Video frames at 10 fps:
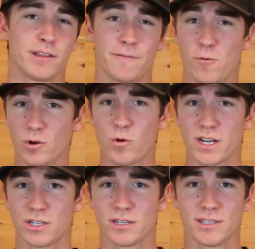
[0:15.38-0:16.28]
The four
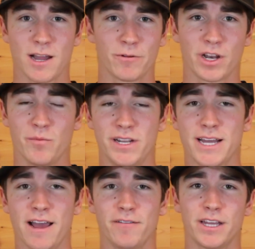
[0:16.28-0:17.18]
questions that we're going to be
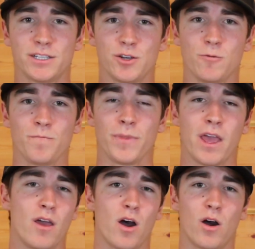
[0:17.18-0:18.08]
diving into
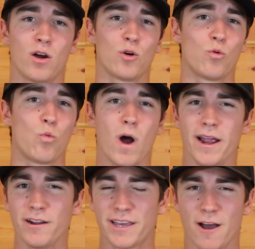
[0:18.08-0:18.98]
are:
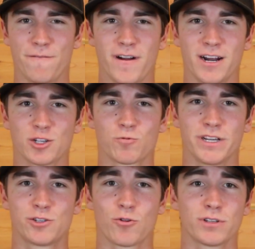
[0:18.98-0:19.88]
why are CAL FIRE's
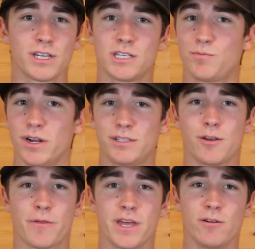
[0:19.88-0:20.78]
resources spread
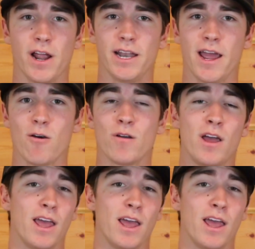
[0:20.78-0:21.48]
so thin right now?